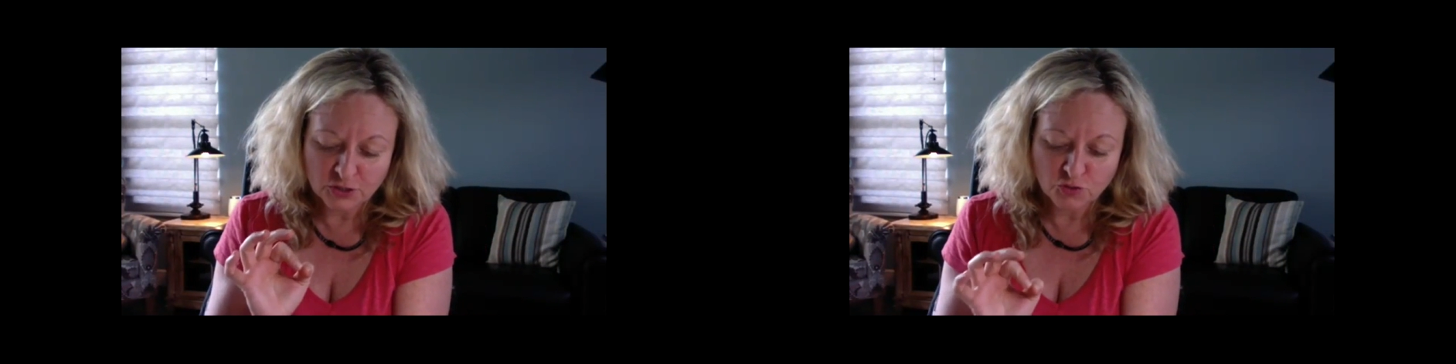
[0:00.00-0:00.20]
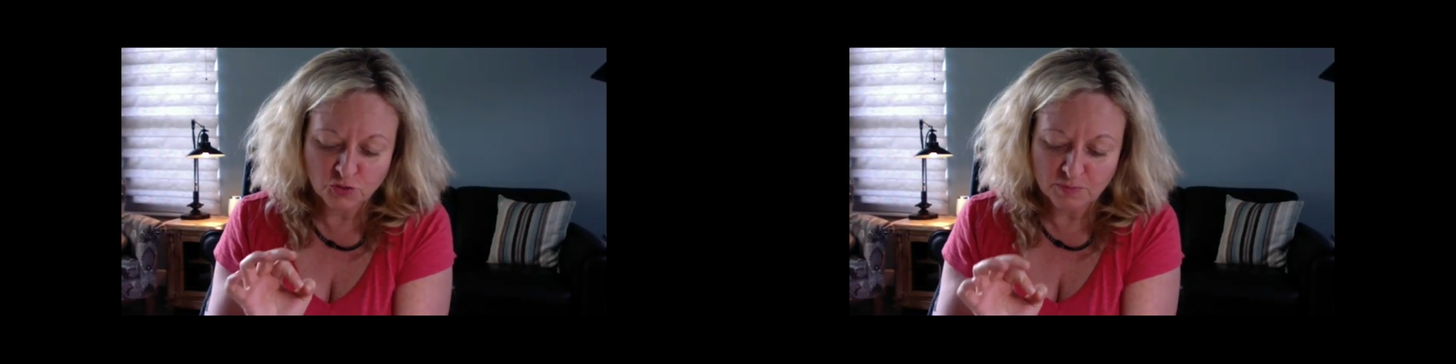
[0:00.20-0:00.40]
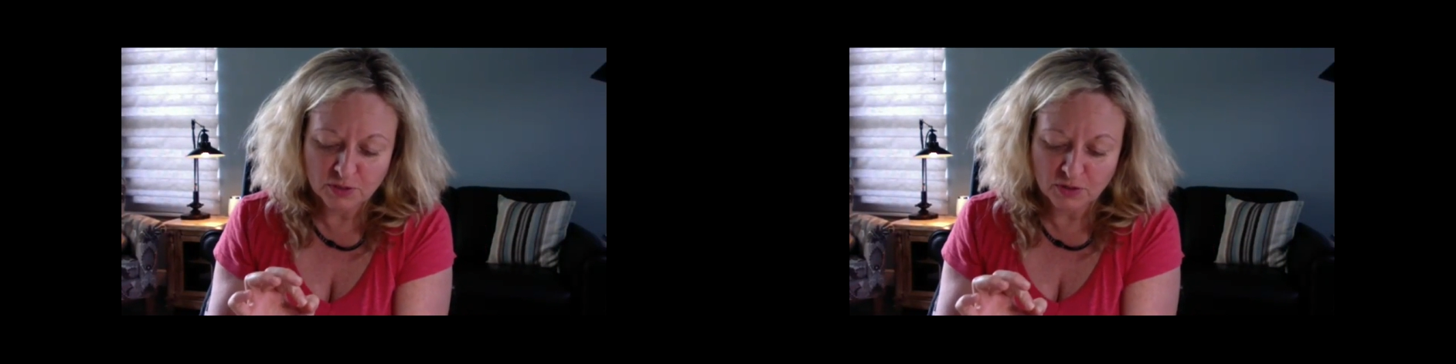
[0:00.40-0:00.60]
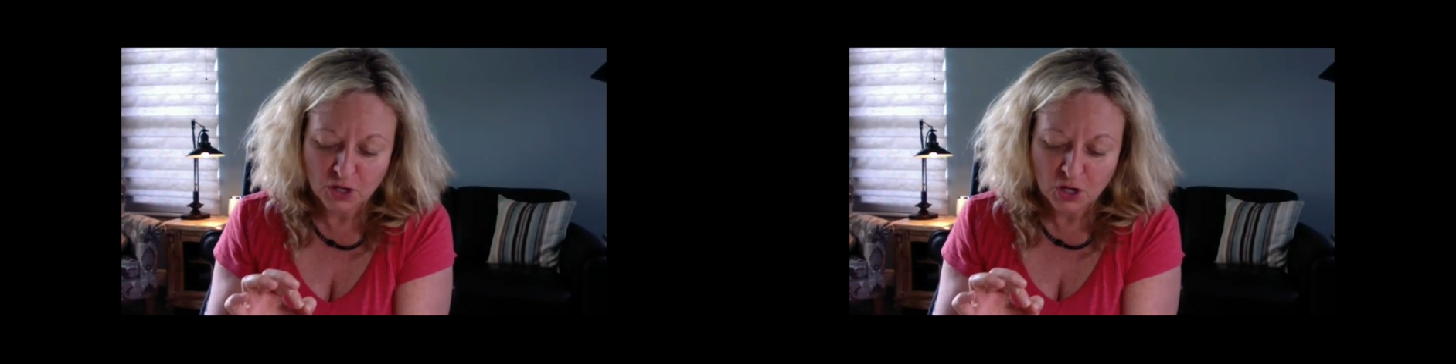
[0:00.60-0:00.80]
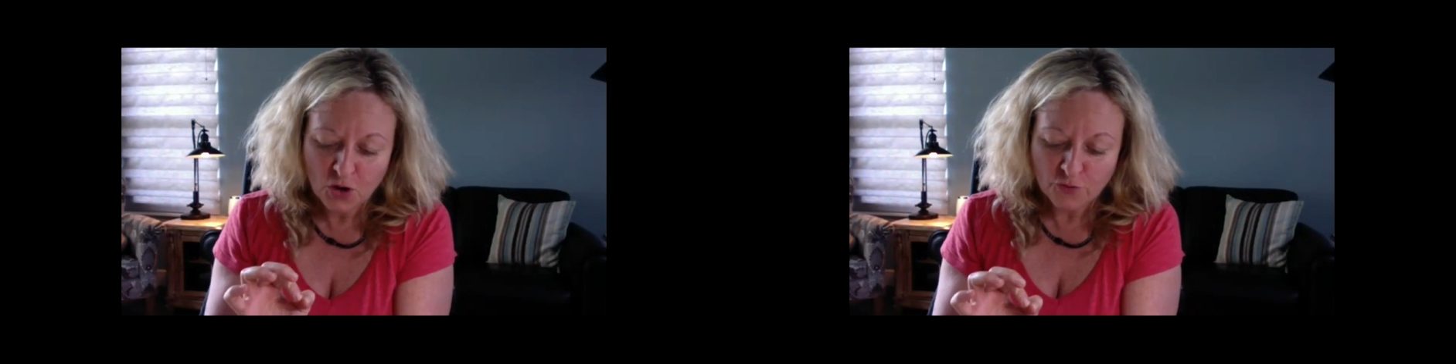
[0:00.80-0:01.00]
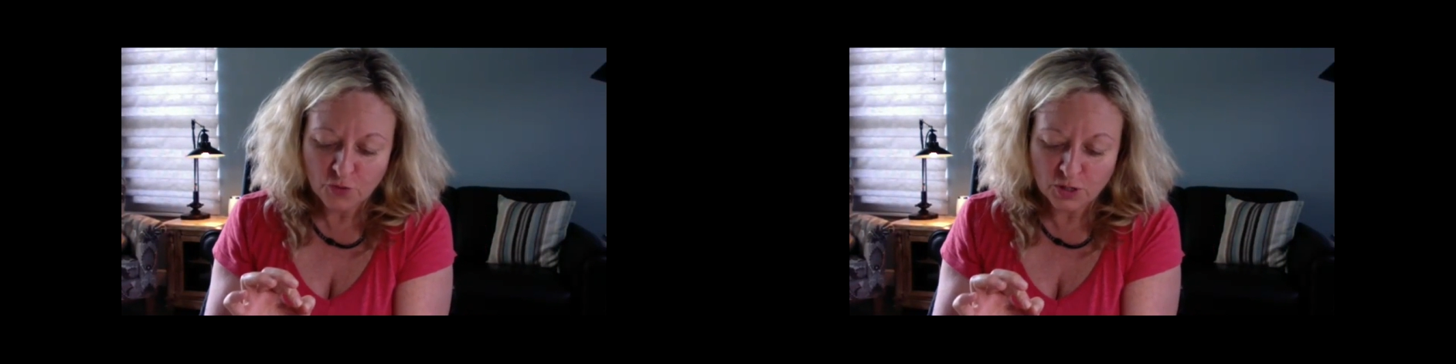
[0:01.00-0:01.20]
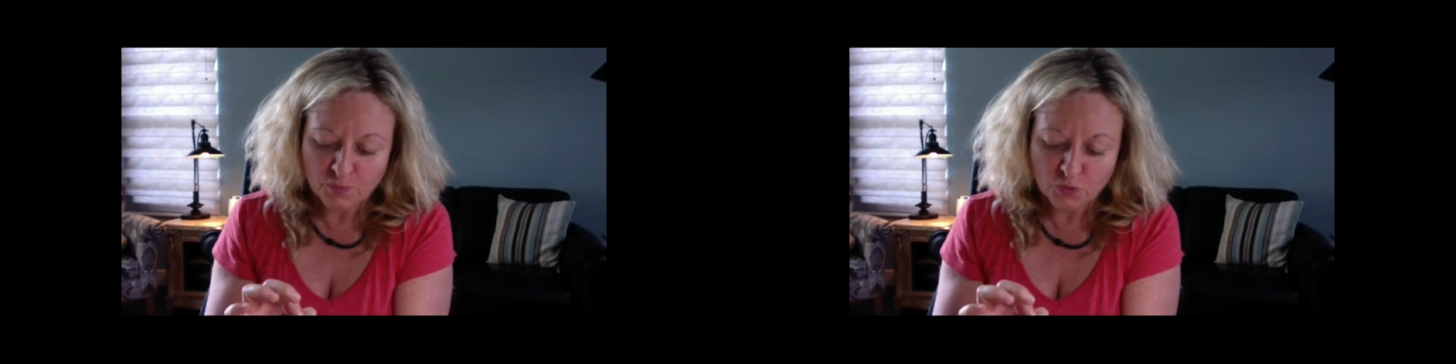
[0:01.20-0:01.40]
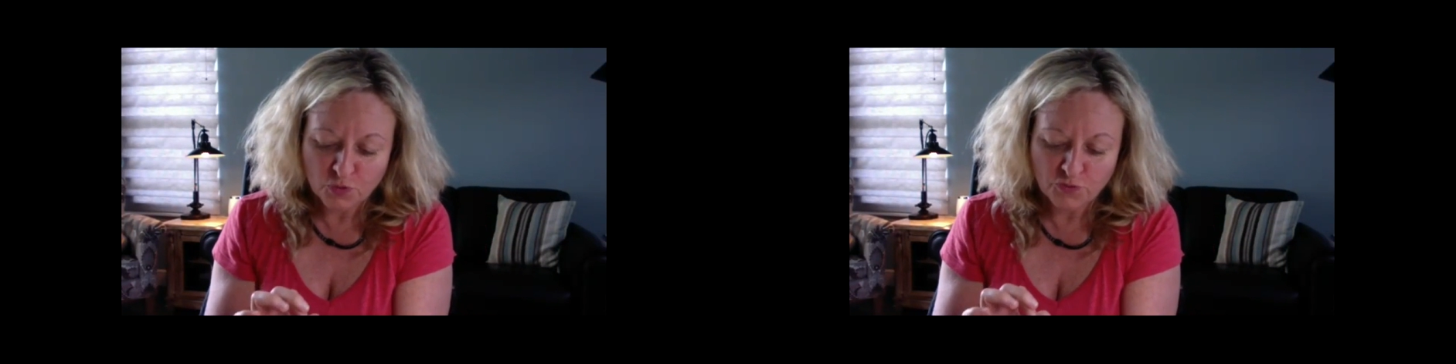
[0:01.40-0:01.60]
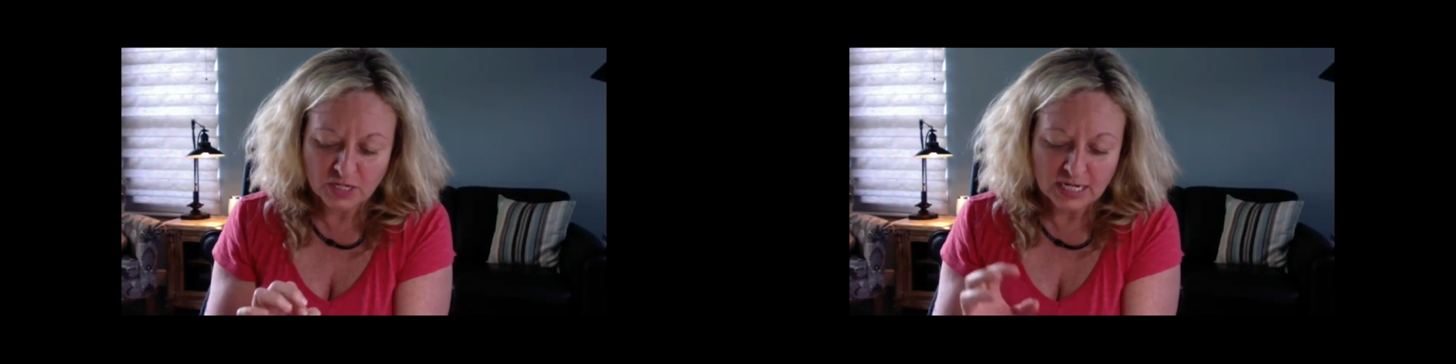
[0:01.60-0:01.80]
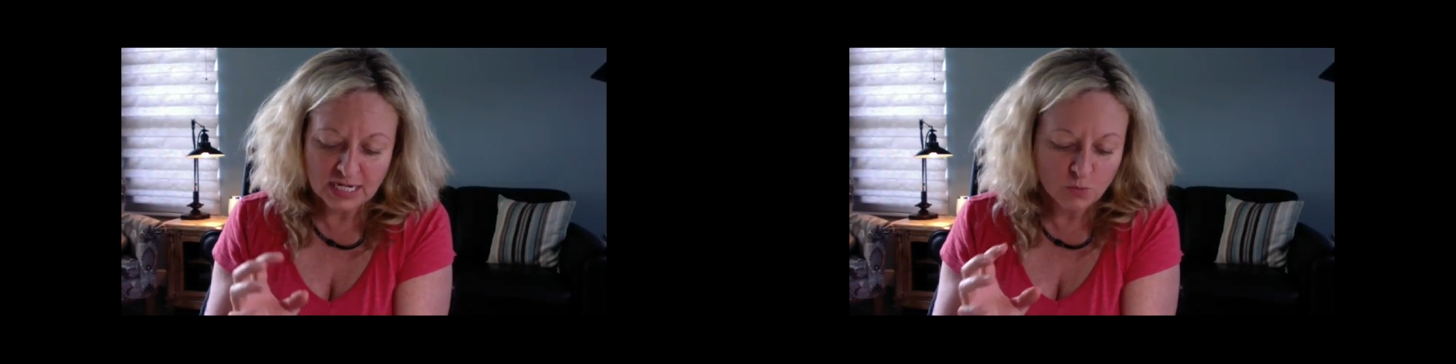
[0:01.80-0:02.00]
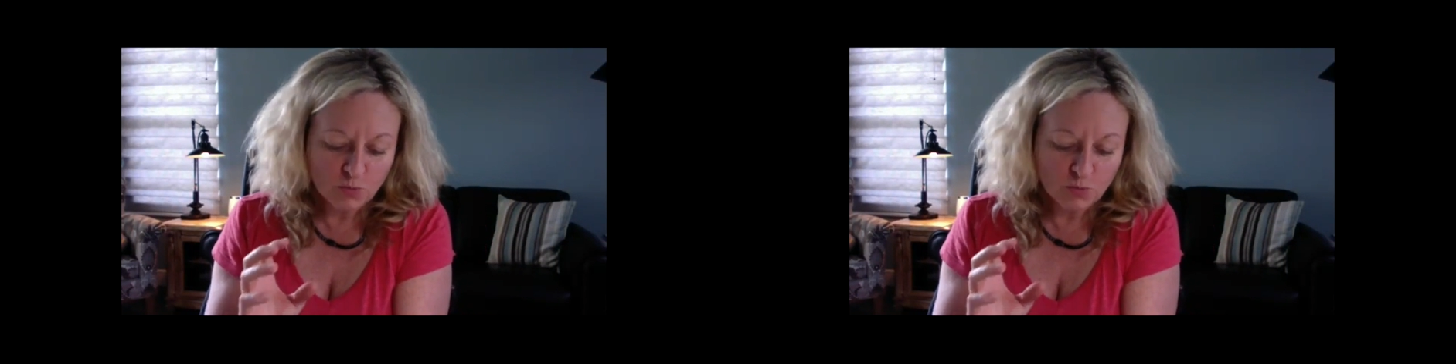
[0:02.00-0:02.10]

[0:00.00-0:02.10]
treatment for improving knee